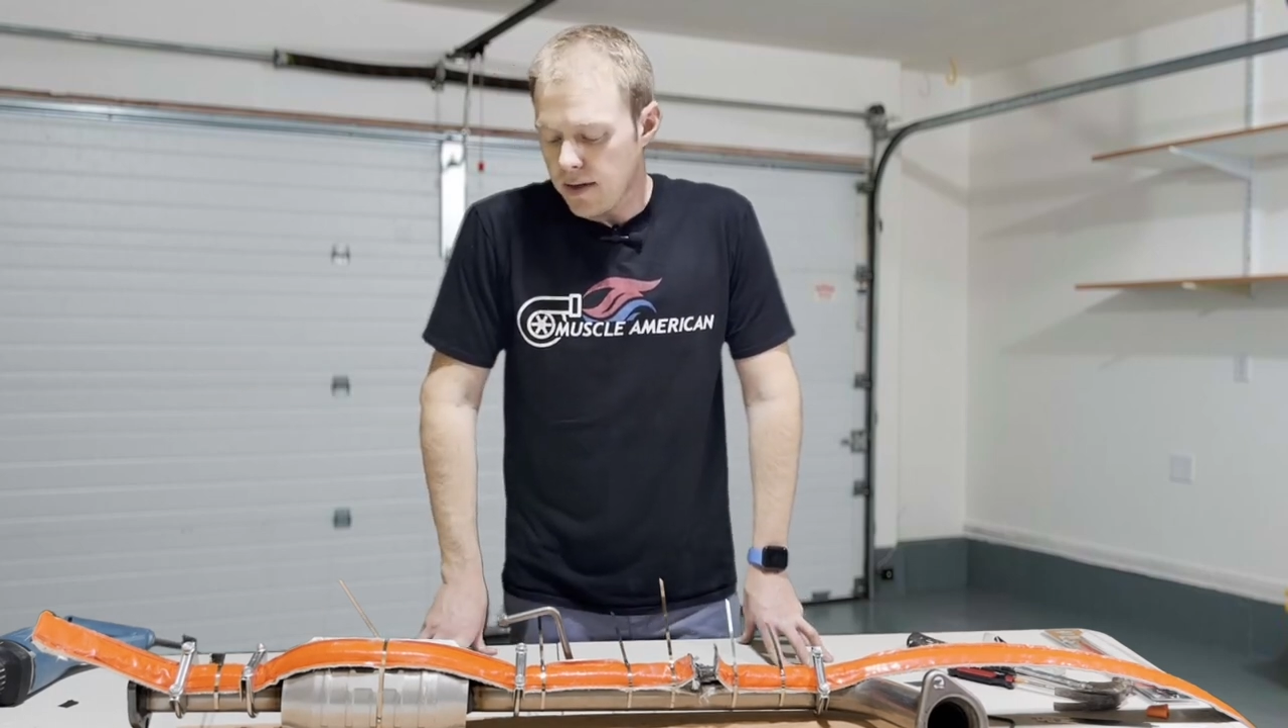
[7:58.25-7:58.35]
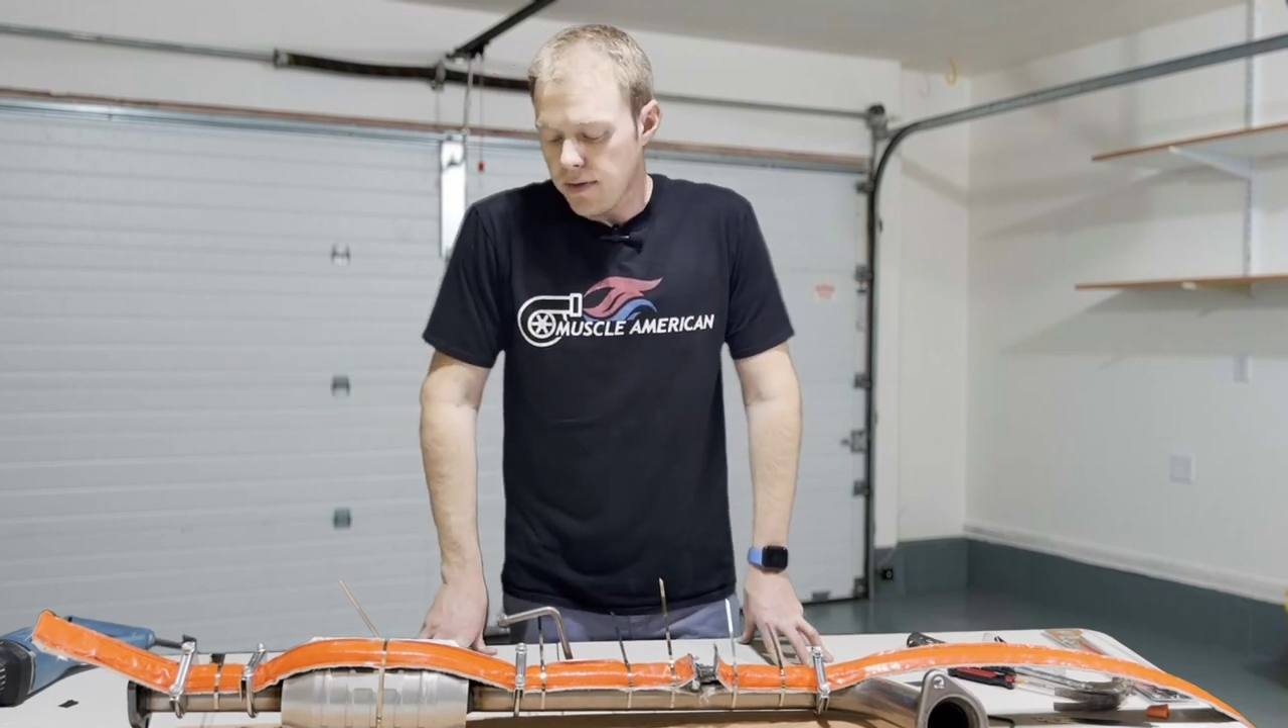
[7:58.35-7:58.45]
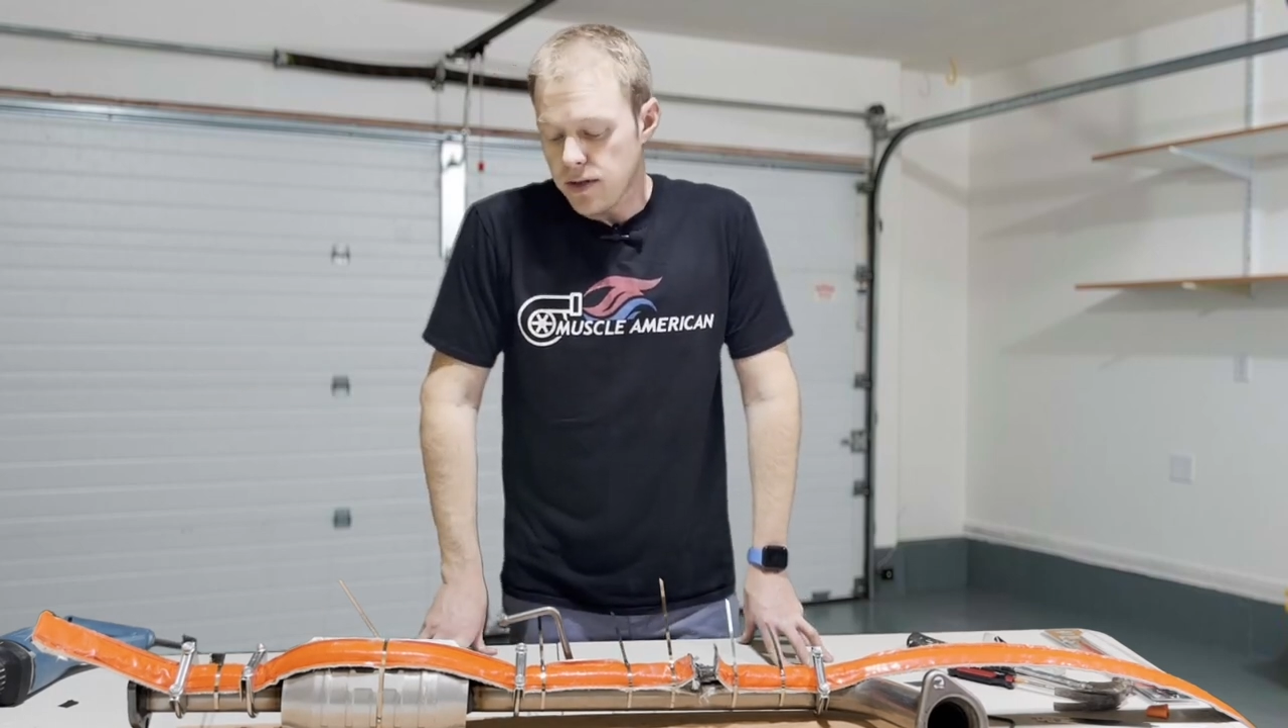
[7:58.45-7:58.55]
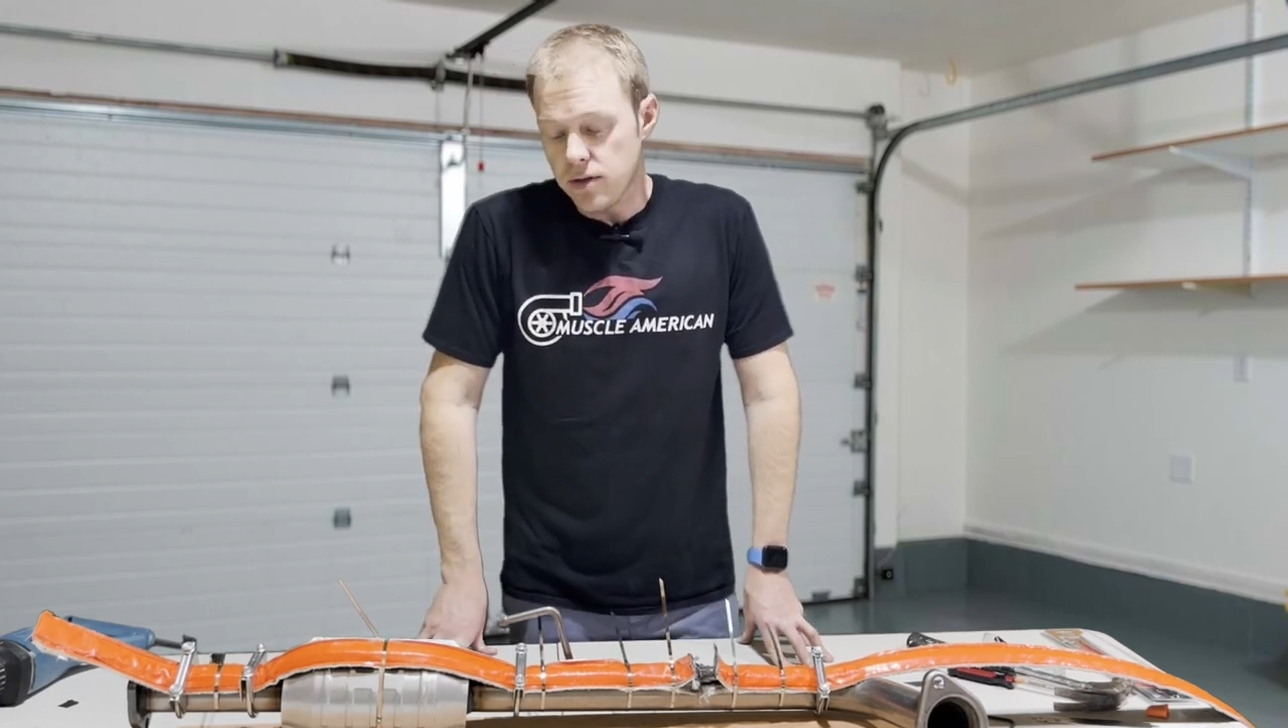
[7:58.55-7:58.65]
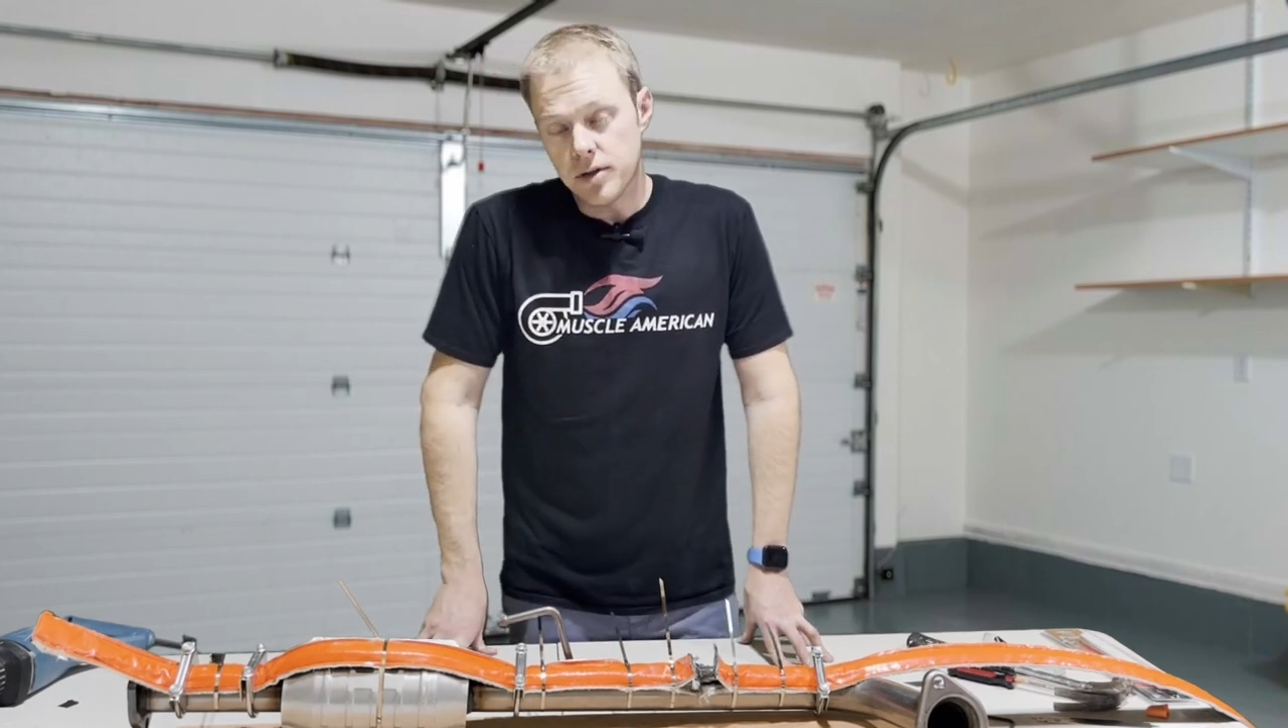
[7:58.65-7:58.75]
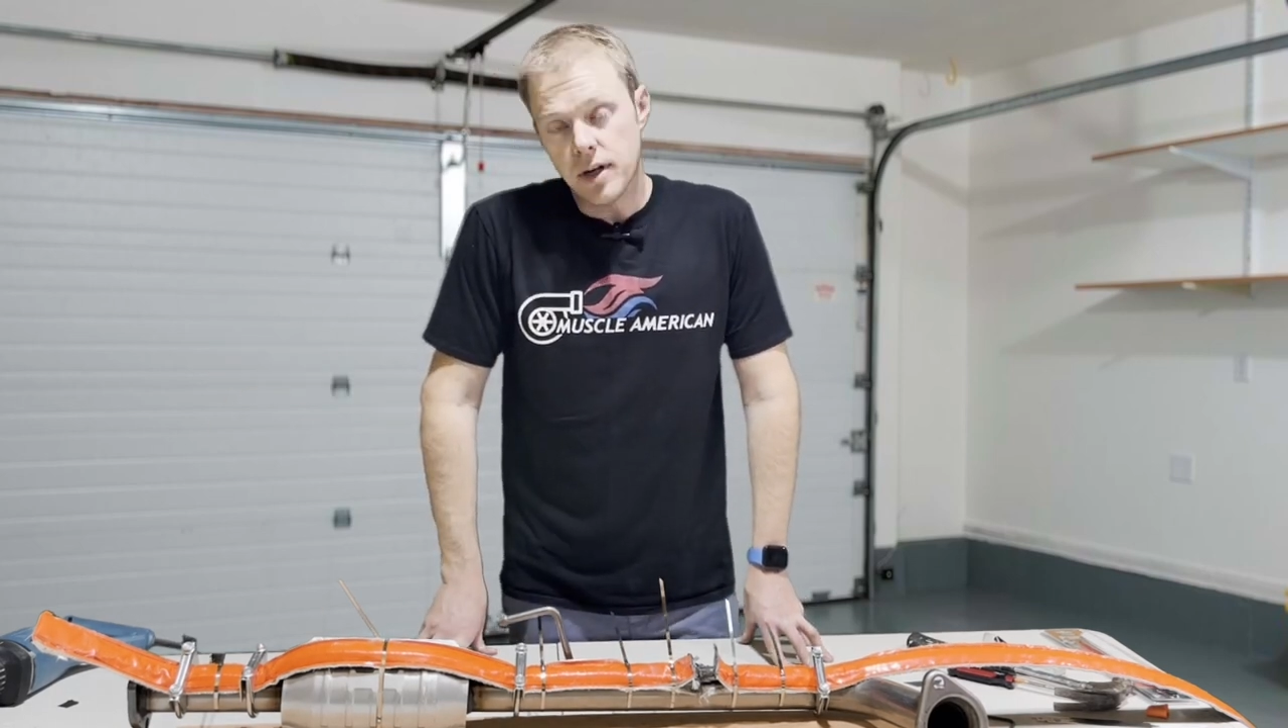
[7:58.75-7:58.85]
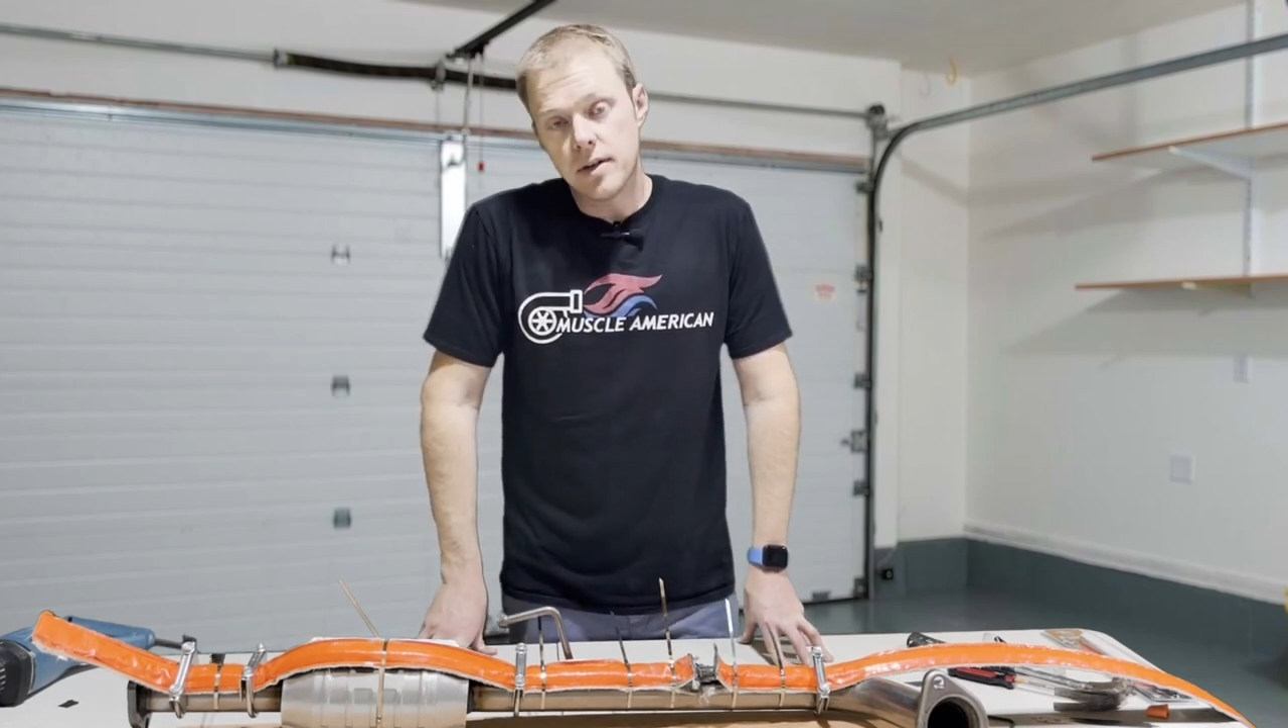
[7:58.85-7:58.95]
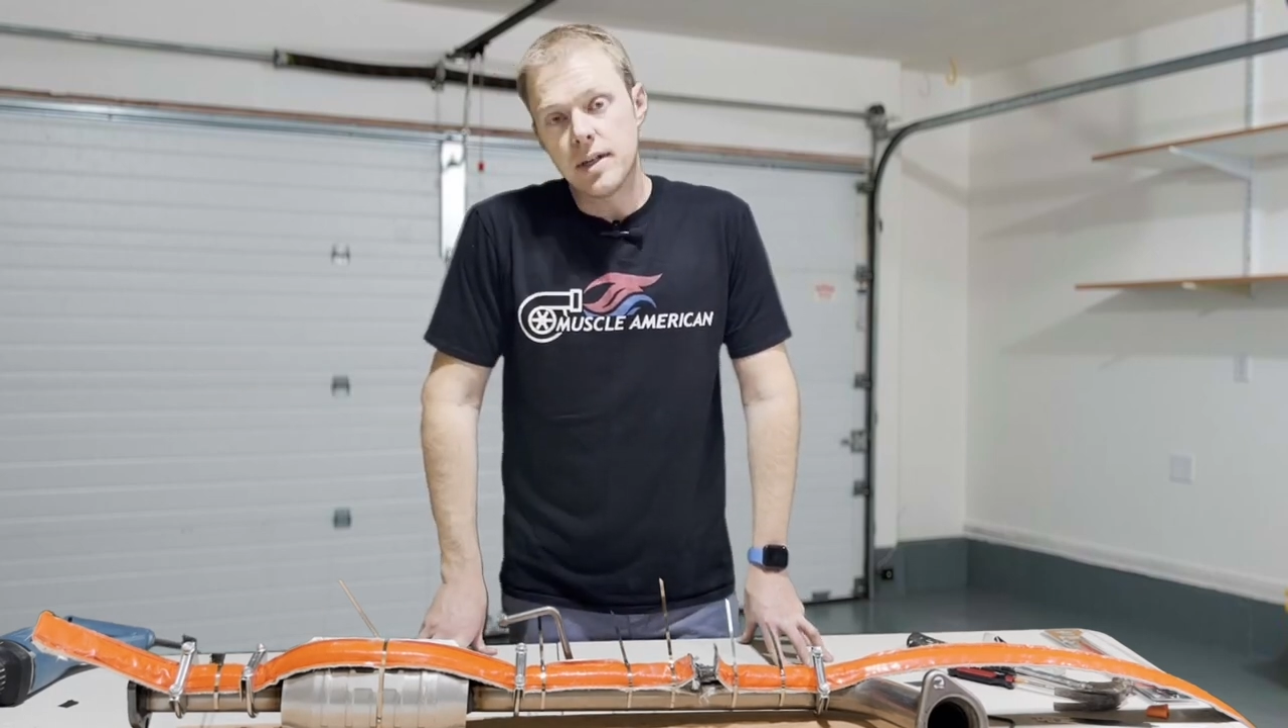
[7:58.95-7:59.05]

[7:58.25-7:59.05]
if they do try to